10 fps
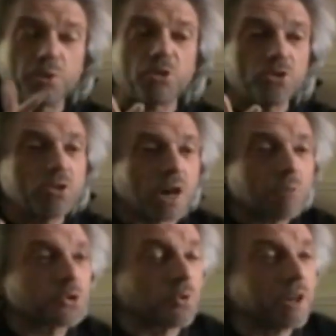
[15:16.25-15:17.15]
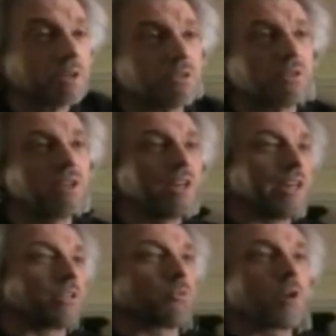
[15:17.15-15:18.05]
Number two, I was raised
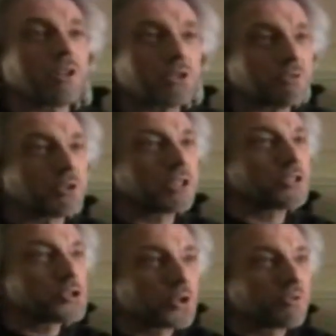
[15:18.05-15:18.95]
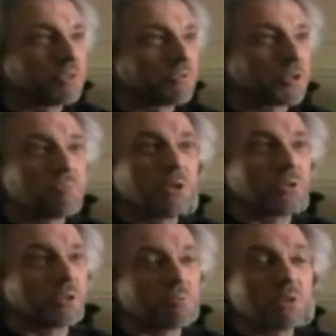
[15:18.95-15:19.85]
in a relatively conservative
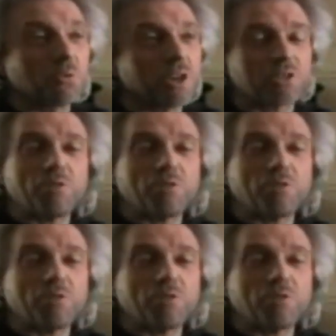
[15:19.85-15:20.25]
community in the Midwest.